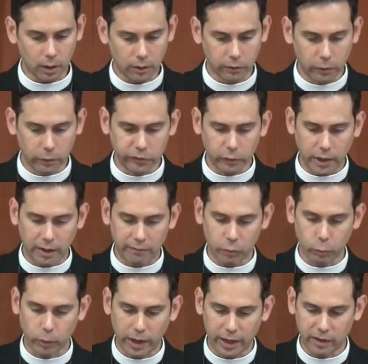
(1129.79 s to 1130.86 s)
Those who have the
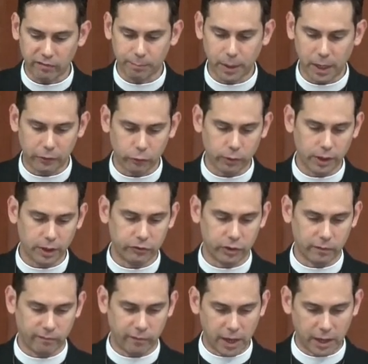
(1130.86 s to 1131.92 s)
right of patronage in
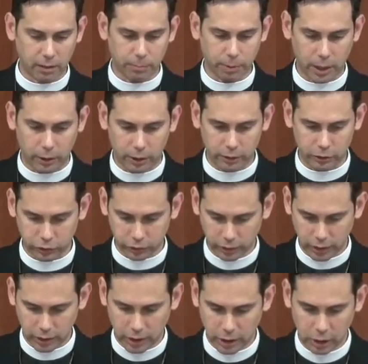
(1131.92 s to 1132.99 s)
a vacant parish
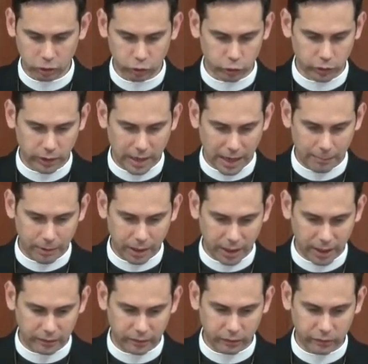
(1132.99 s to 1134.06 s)
should
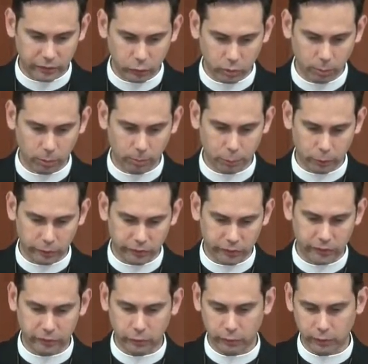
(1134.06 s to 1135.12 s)
nominate suitable
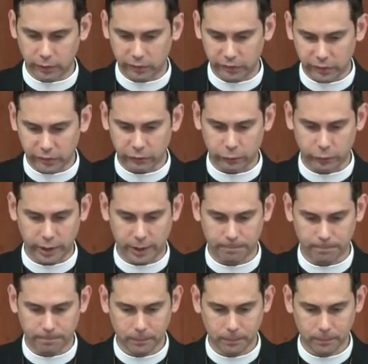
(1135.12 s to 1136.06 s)
persons to the consistory.